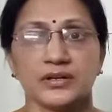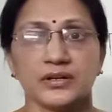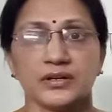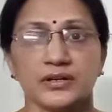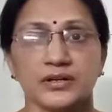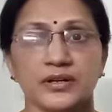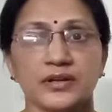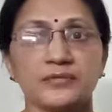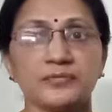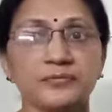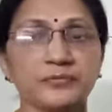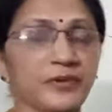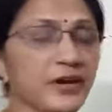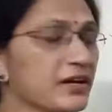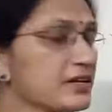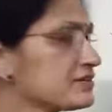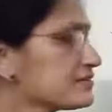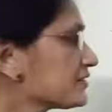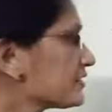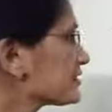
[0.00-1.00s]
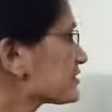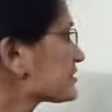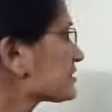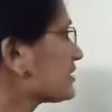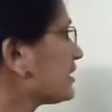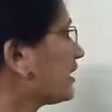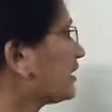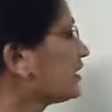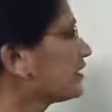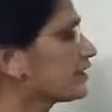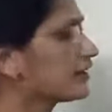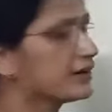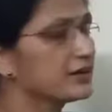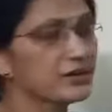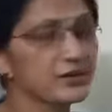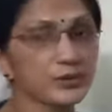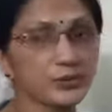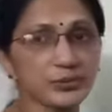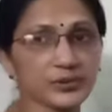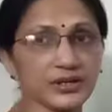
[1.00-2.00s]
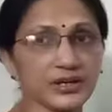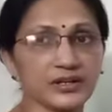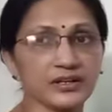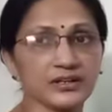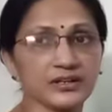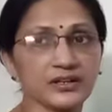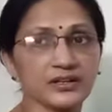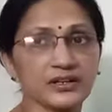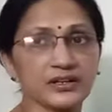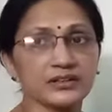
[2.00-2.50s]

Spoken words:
If weight is 100 Newton,